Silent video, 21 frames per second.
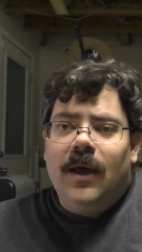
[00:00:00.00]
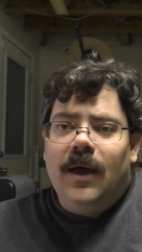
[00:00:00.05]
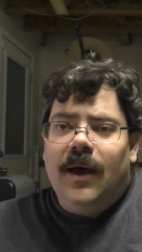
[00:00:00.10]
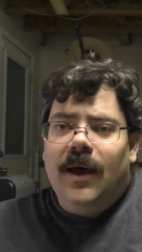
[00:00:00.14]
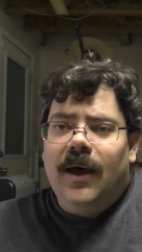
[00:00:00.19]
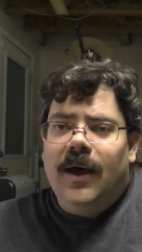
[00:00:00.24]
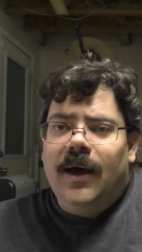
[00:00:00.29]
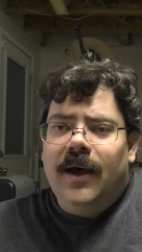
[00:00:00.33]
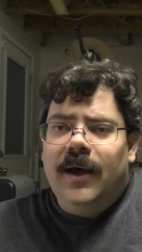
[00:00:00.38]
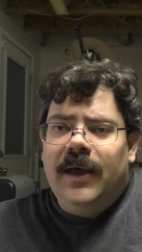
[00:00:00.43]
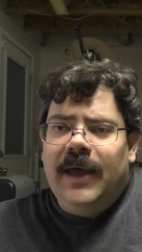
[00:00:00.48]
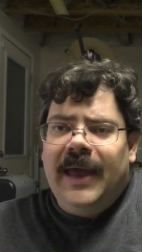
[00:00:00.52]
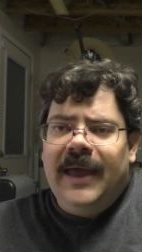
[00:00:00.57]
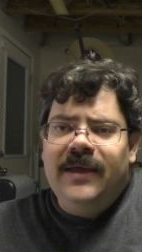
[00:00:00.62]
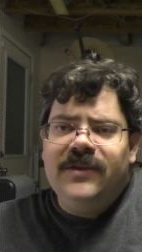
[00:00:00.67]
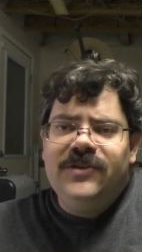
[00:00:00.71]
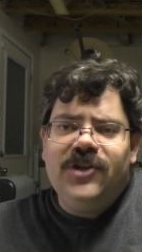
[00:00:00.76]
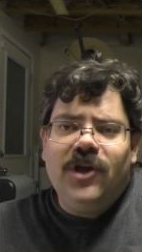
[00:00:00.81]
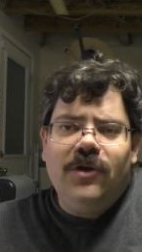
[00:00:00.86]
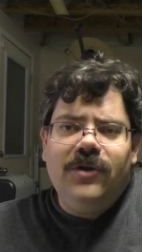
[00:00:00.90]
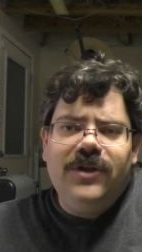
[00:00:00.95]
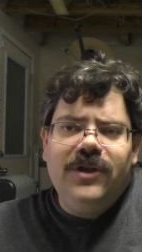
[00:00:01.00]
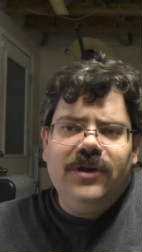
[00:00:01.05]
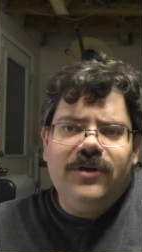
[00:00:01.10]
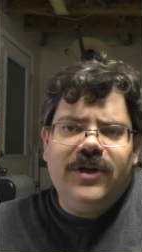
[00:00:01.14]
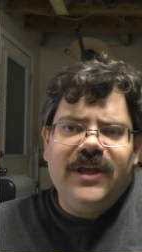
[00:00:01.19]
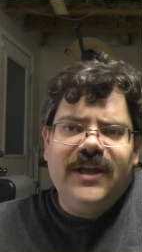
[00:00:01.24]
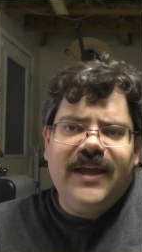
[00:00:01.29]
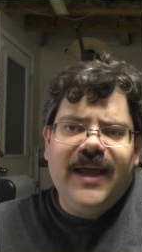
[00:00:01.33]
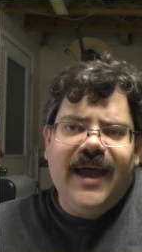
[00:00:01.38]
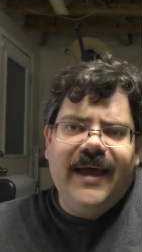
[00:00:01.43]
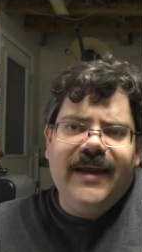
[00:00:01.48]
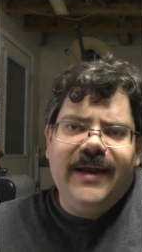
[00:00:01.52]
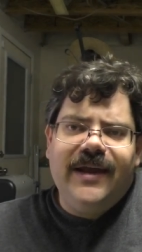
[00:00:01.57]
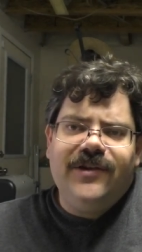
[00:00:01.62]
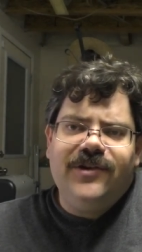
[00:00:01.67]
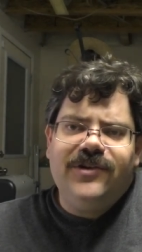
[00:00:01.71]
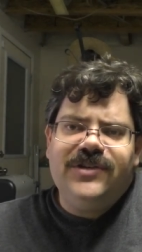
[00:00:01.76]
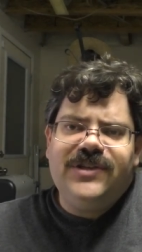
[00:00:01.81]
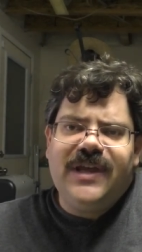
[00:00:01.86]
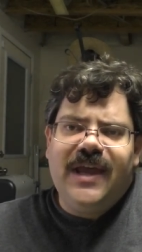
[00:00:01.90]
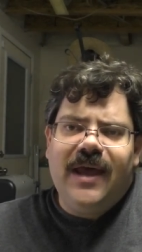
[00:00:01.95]
Uh, and so you can kind of
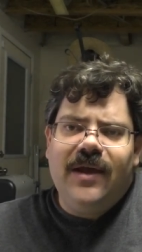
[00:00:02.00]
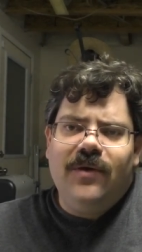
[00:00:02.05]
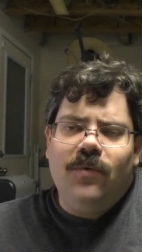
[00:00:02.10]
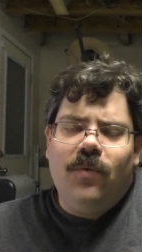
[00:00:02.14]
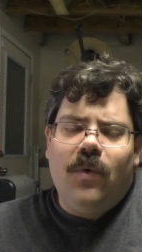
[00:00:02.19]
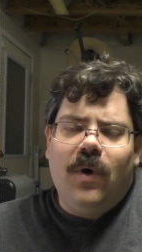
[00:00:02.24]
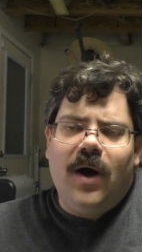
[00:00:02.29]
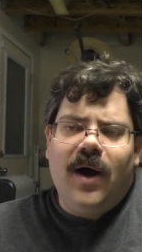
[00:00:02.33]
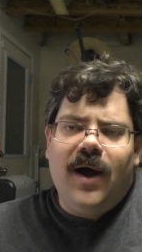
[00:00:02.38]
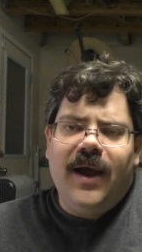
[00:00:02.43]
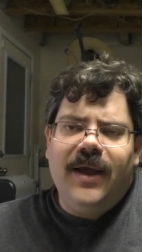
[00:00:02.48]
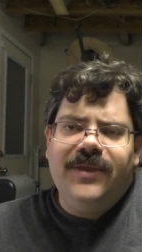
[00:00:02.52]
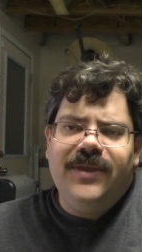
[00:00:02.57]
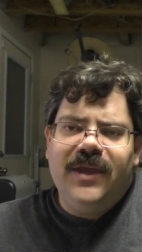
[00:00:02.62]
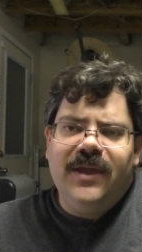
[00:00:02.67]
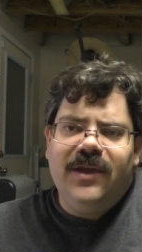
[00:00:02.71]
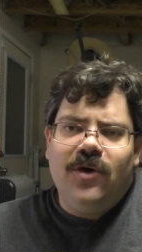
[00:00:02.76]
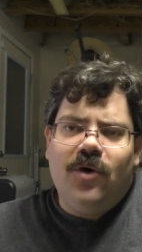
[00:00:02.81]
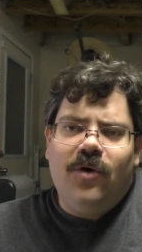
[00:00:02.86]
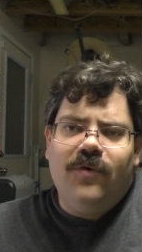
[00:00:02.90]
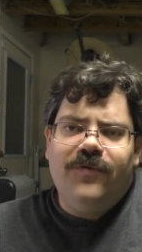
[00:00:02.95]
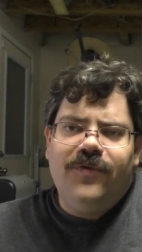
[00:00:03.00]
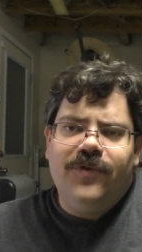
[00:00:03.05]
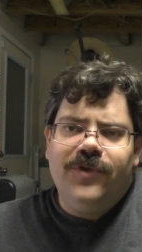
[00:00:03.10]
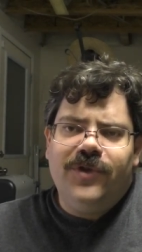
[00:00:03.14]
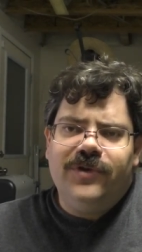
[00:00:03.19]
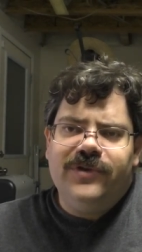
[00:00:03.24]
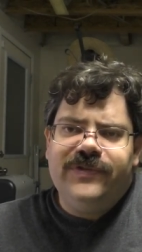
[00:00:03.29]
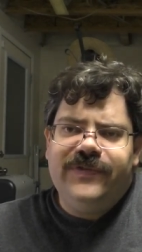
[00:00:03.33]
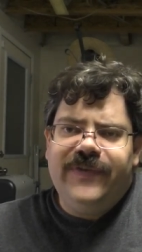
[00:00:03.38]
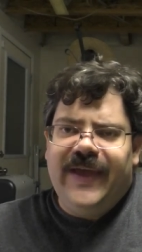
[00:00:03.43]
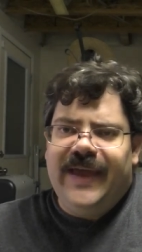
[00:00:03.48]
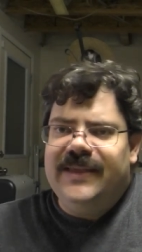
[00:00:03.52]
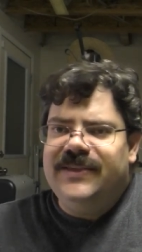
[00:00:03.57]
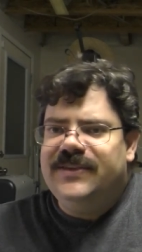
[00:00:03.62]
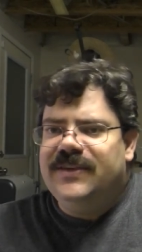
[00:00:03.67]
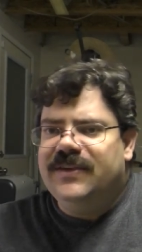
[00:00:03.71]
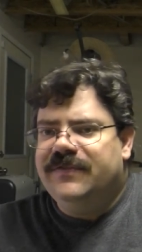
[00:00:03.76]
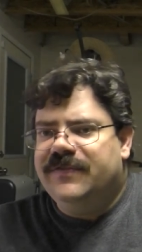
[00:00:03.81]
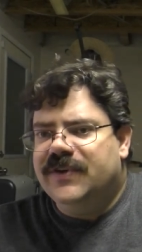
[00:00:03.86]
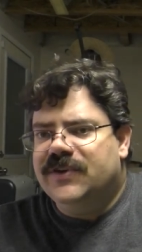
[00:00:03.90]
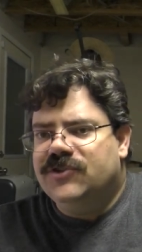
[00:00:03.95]
understand why they go for those
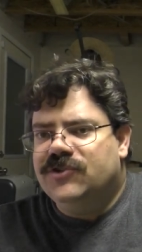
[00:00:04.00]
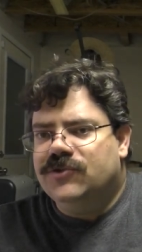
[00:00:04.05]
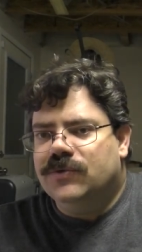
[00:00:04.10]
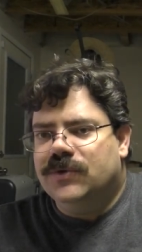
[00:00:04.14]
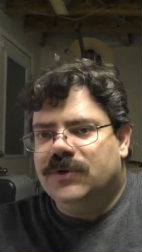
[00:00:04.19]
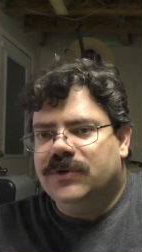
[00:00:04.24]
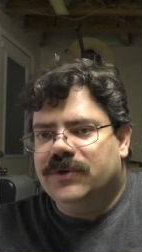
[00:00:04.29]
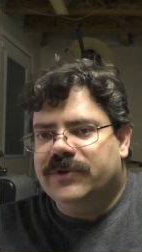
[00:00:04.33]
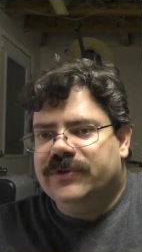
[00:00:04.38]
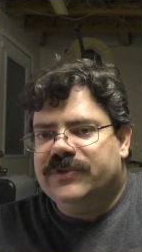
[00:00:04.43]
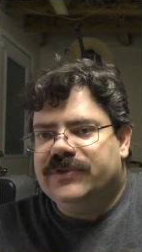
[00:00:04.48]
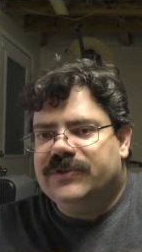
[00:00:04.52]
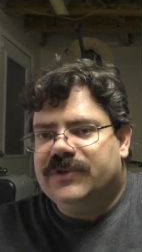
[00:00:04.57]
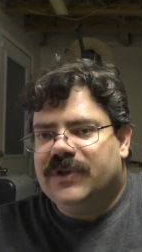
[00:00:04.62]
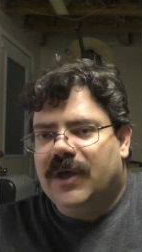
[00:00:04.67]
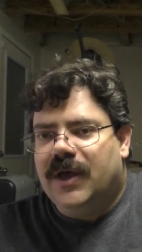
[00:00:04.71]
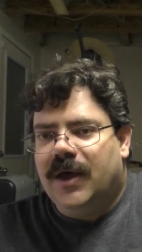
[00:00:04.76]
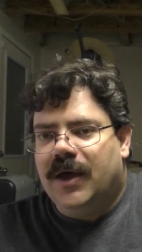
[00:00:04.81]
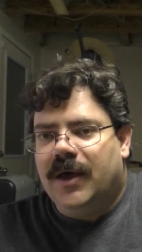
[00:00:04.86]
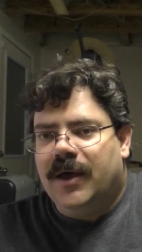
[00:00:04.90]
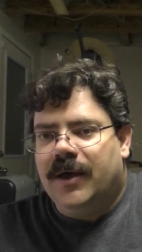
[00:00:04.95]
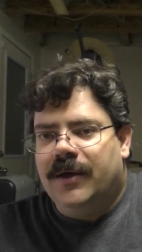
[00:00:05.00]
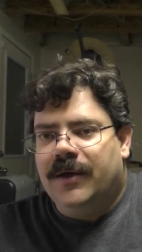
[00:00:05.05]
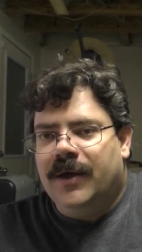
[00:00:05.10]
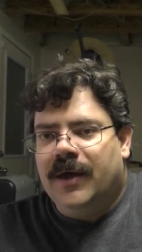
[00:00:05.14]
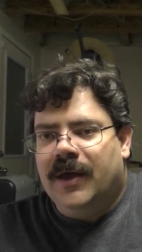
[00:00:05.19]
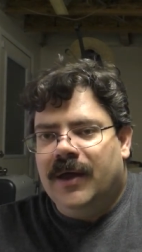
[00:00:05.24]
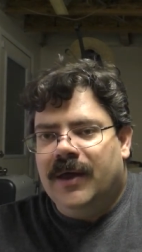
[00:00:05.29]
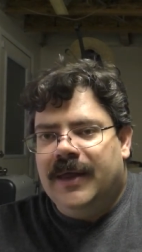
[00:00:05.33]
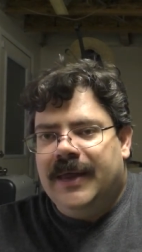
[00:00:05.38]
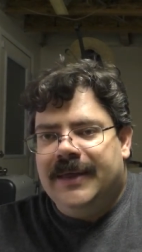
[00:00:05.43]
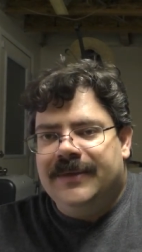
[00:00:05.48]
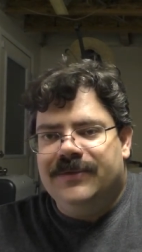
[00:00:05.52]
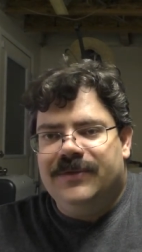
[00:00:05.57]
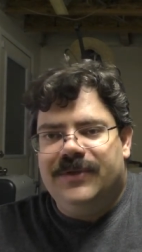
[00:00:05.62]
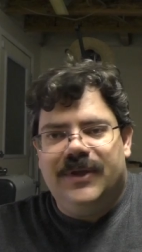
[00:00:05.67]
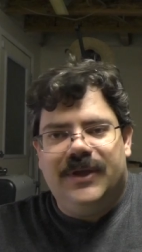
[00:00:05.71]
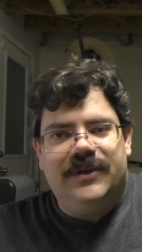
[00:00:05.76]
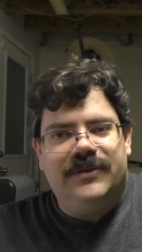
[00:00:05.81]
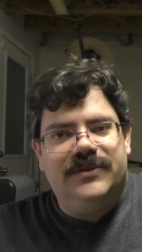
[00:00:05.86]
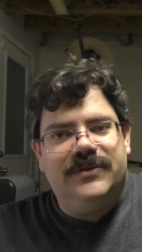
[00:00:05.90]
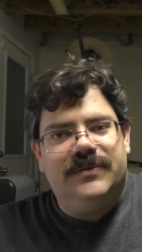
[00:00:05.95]
fancy visuals uh, uh, and
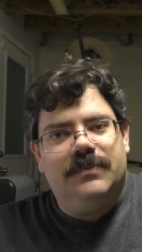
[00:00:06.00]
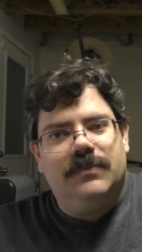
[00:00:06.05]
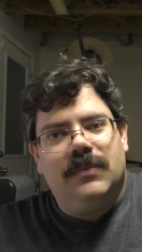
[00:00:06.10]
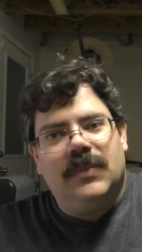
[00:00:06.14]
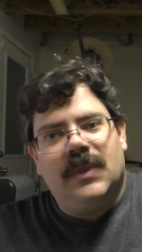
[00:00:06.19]
things.